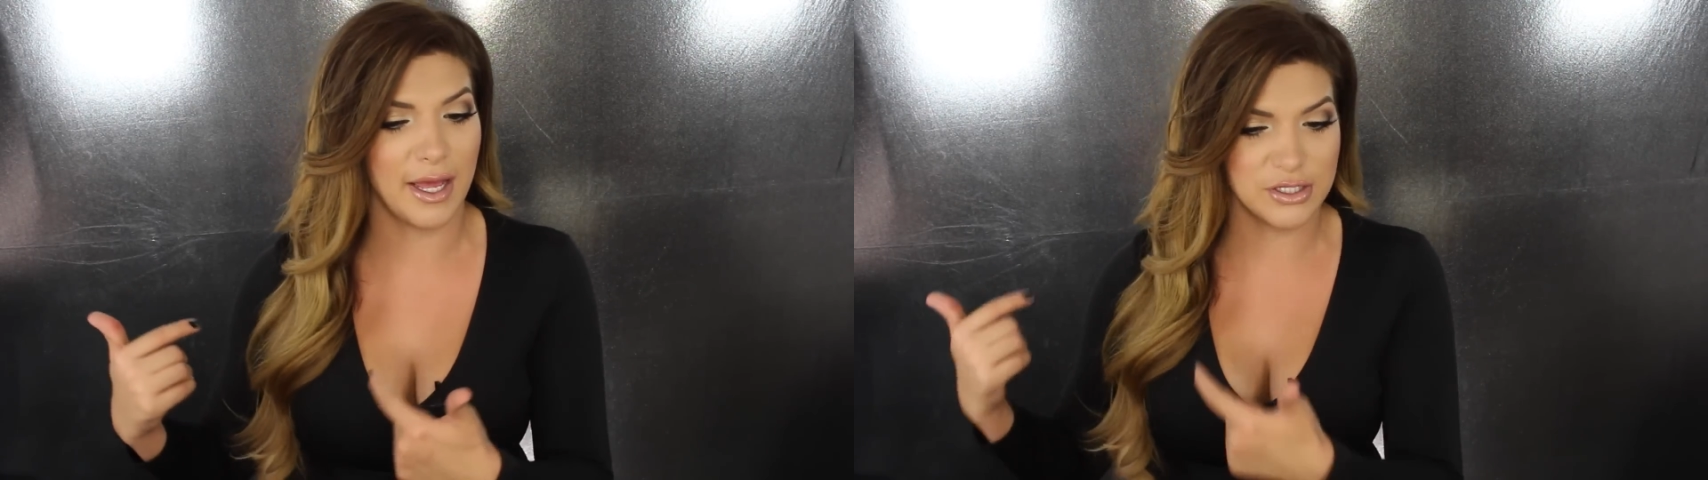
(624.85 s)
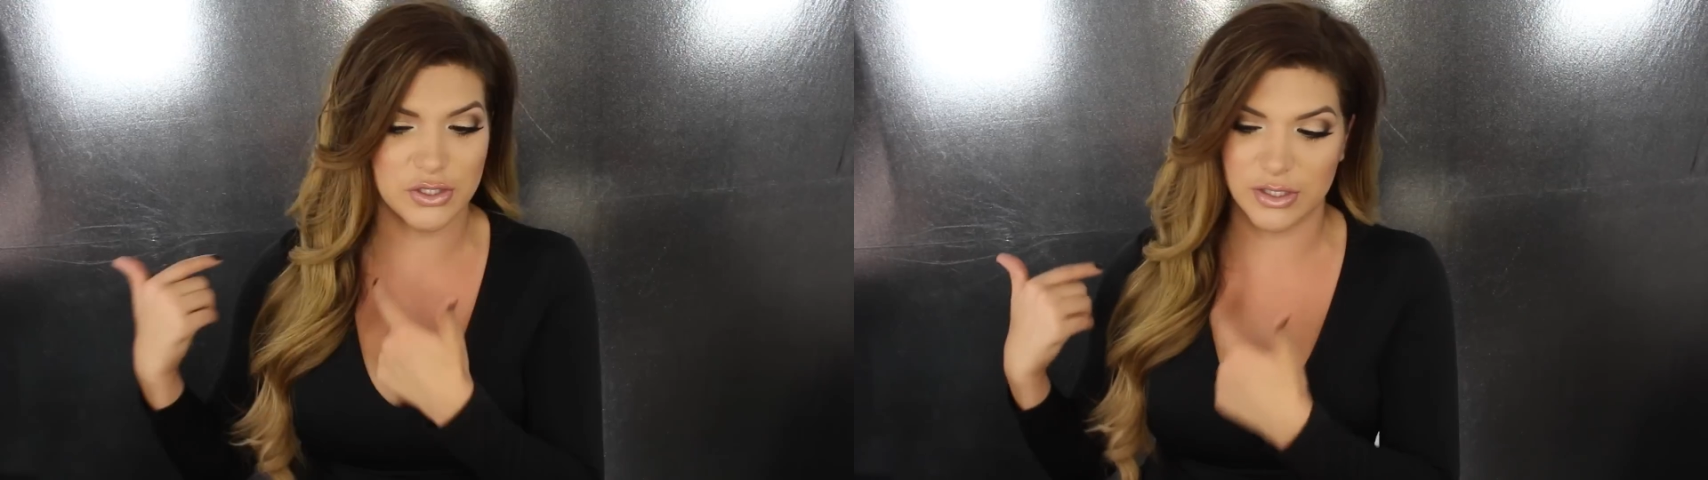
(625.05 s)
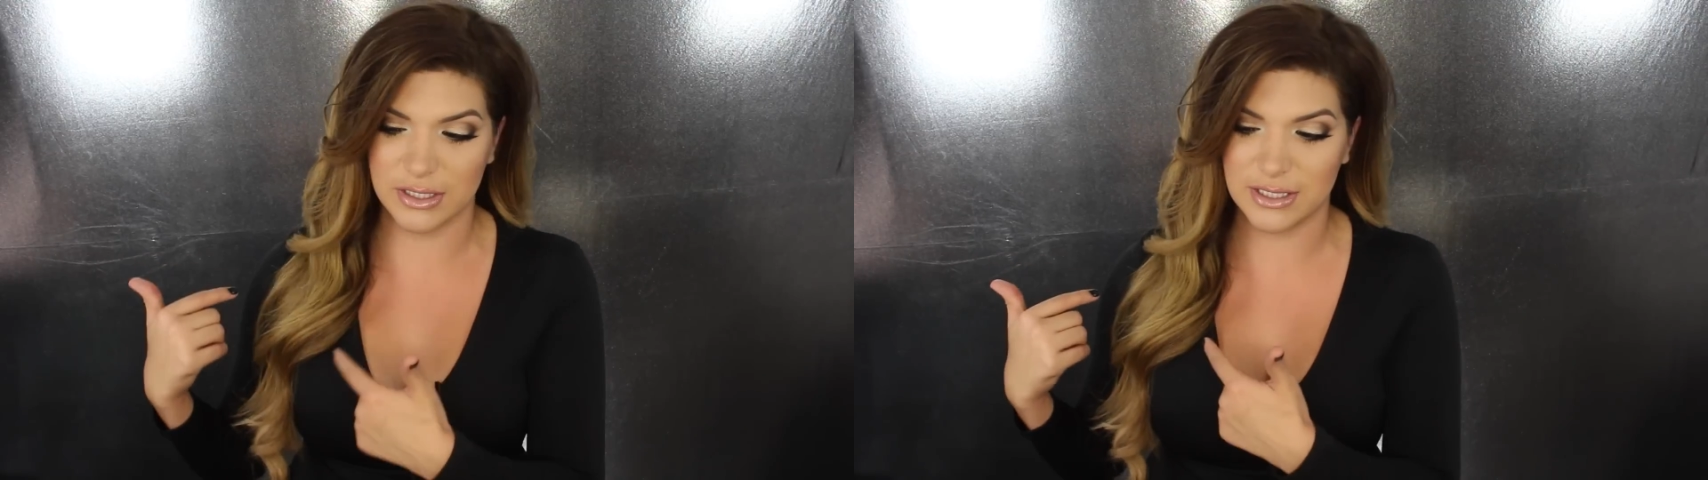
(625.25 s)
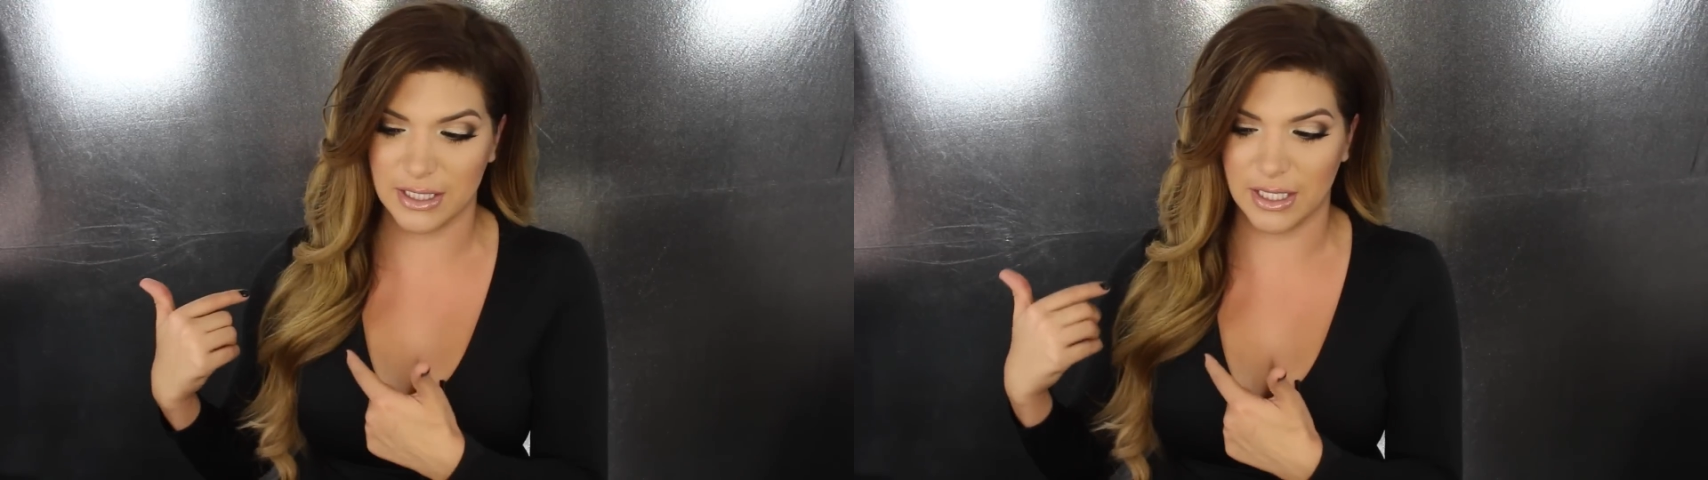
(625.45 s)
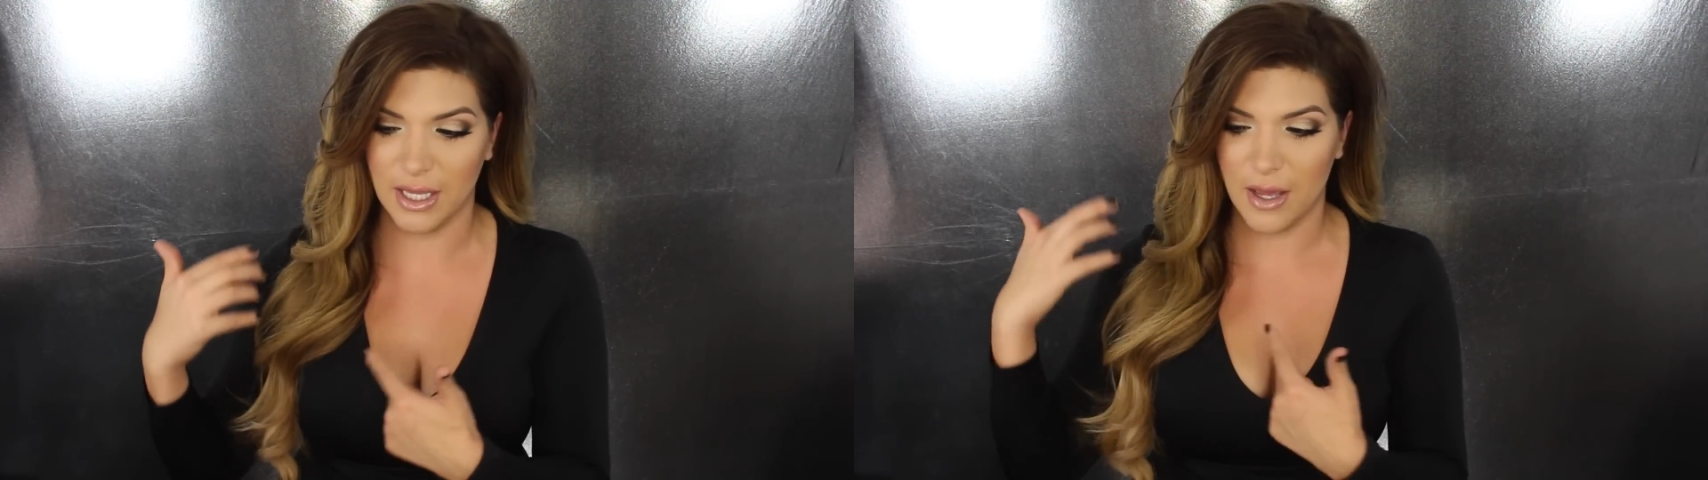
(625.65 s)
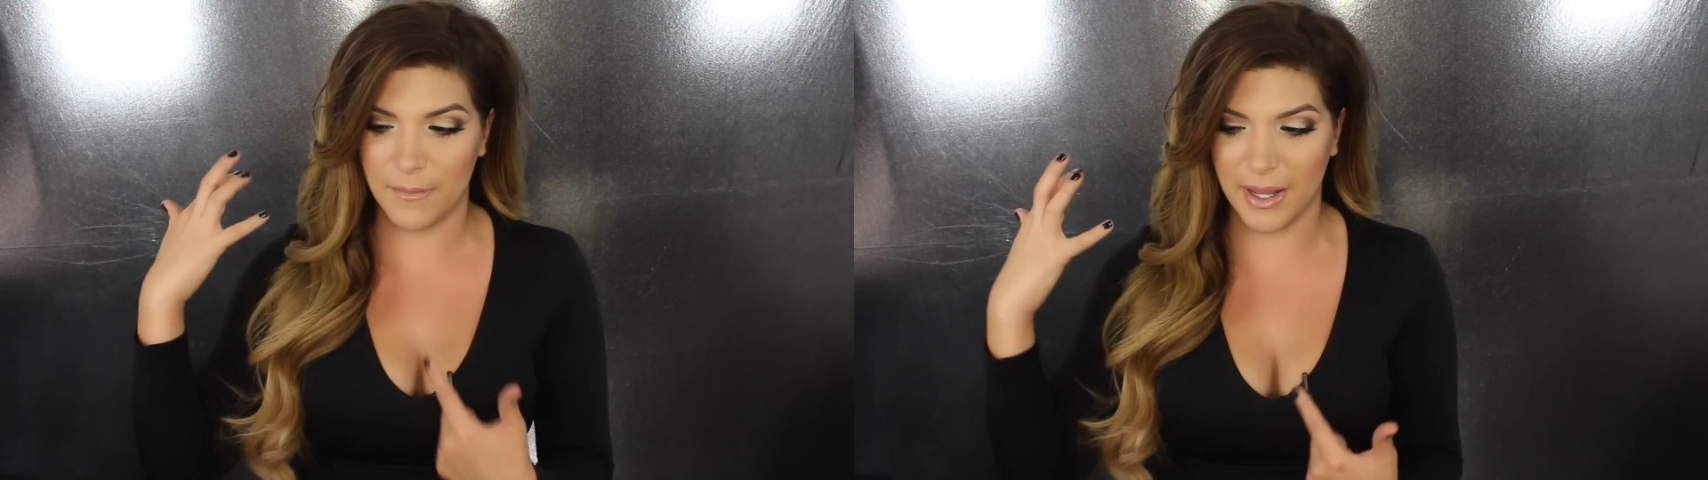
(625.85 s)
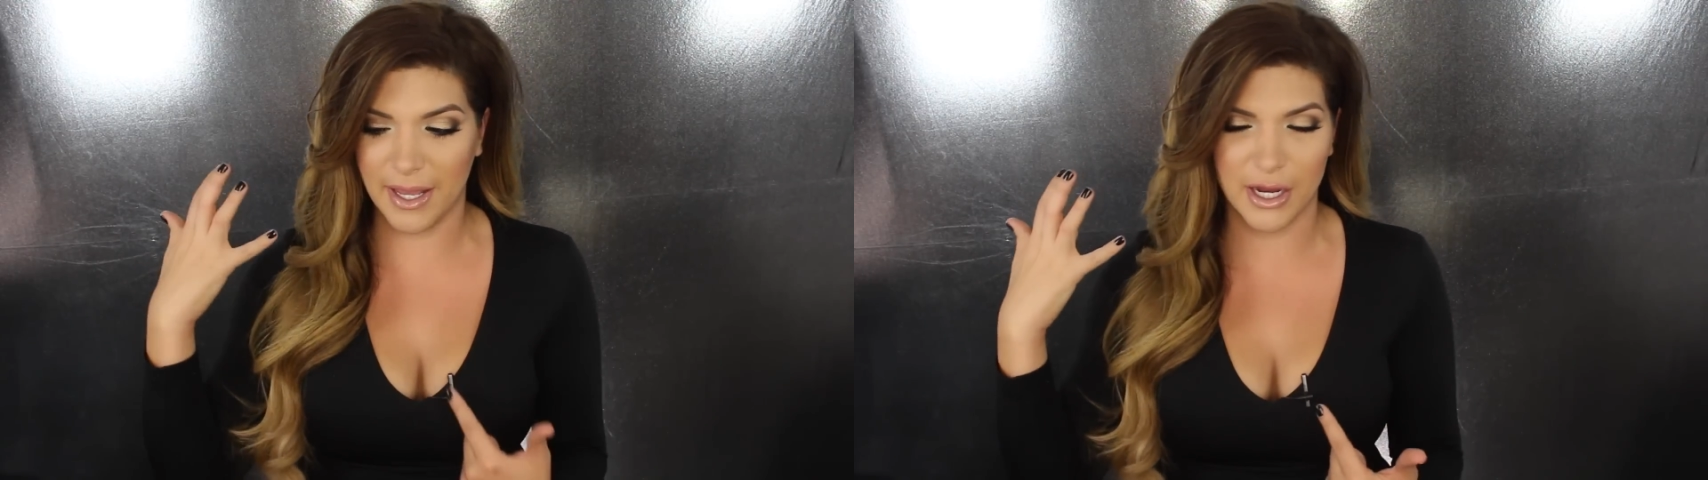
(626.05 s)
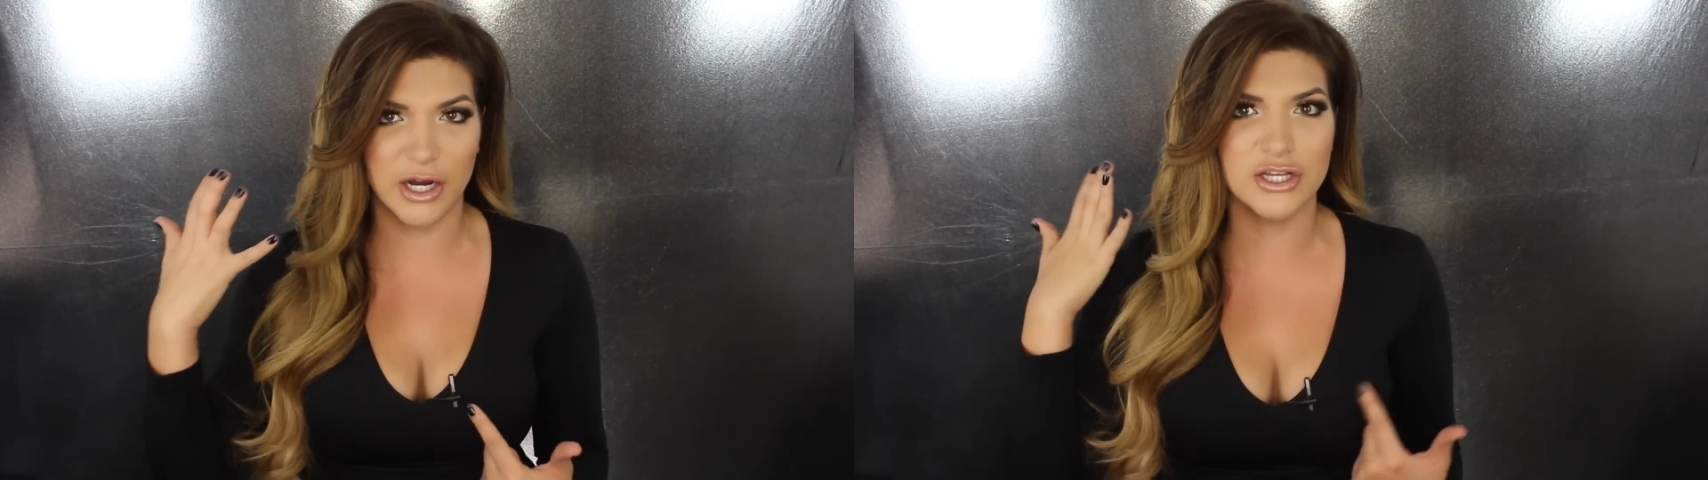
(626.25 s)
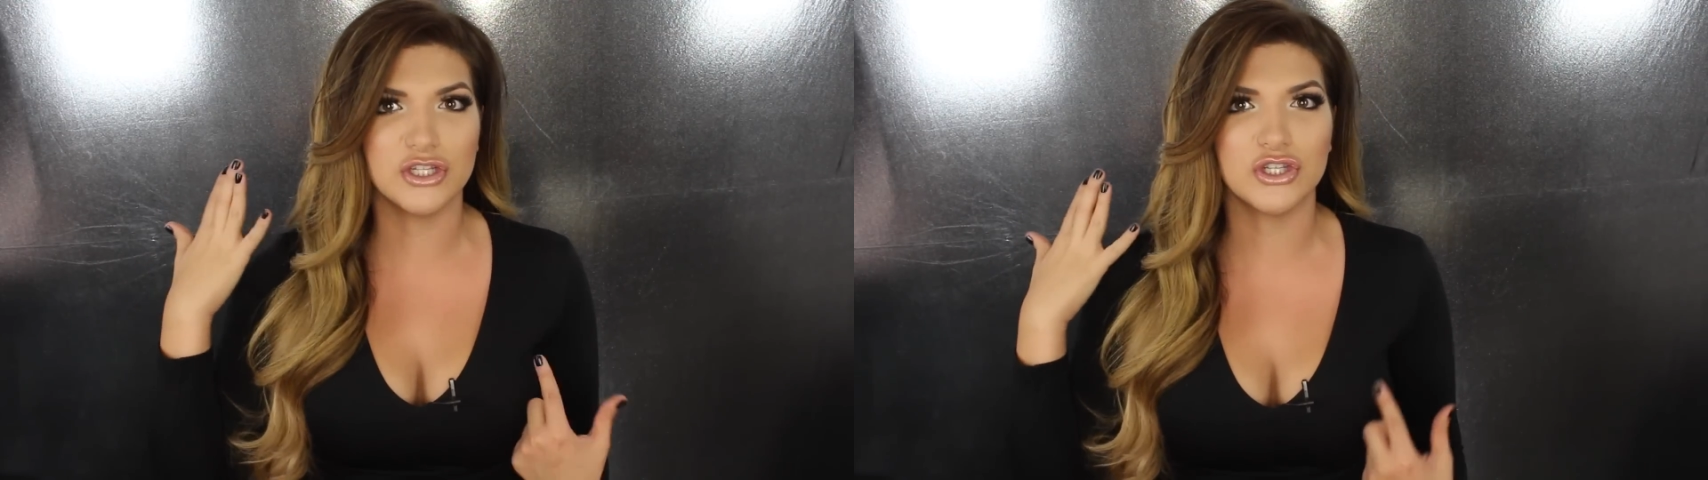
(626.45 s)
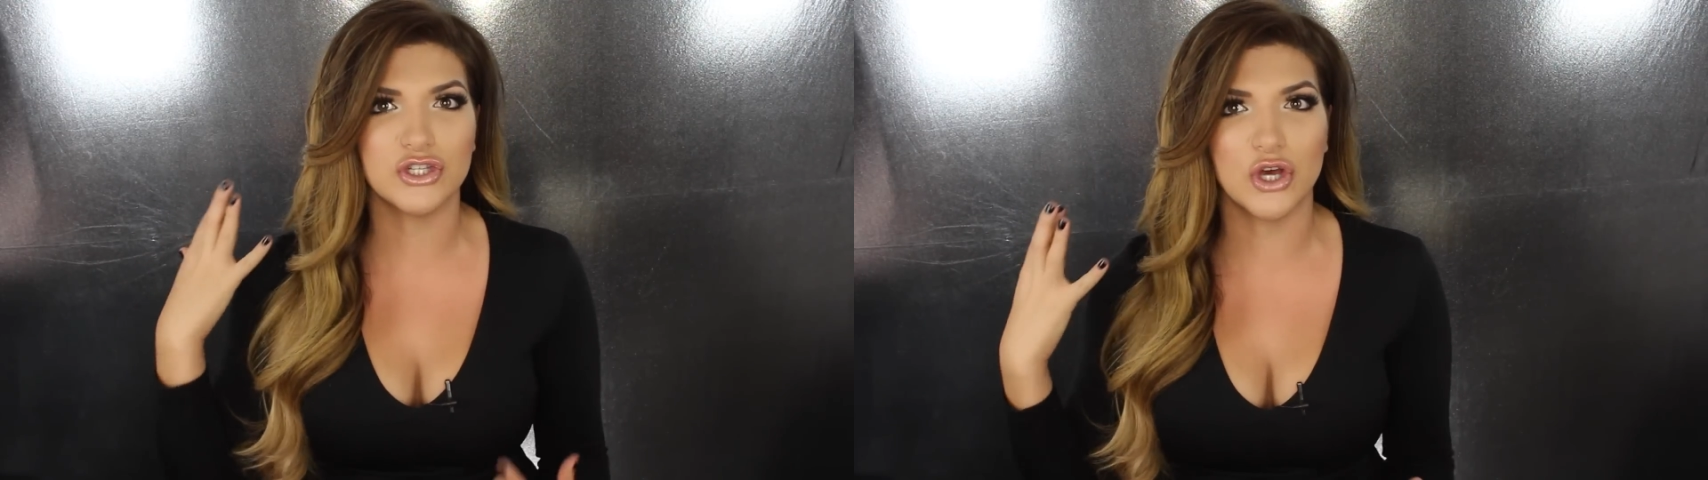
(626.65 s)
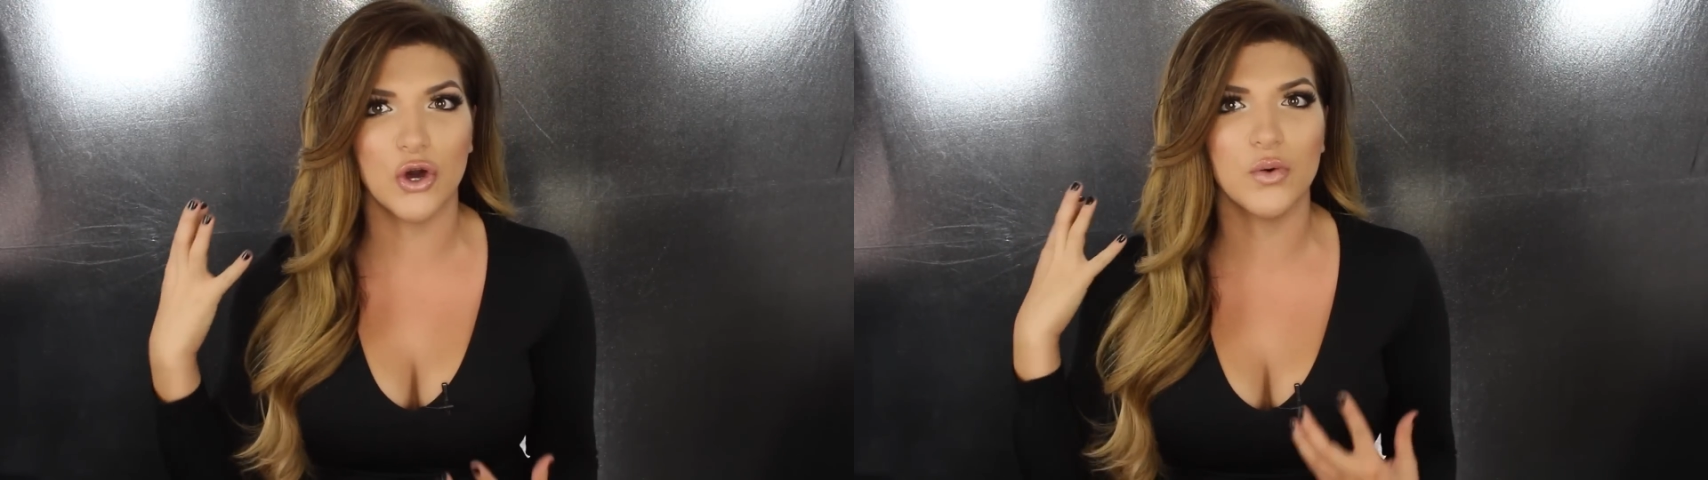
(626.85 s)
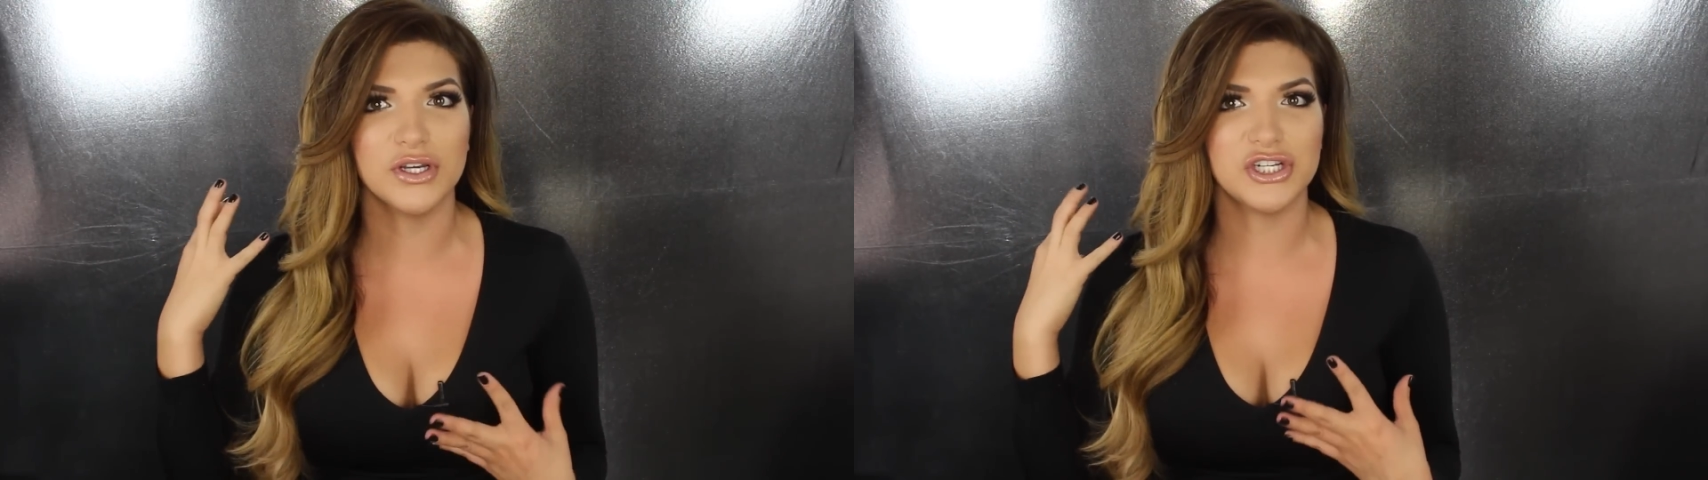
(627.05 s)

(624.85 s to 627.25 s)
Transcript: As you can see, my hair is so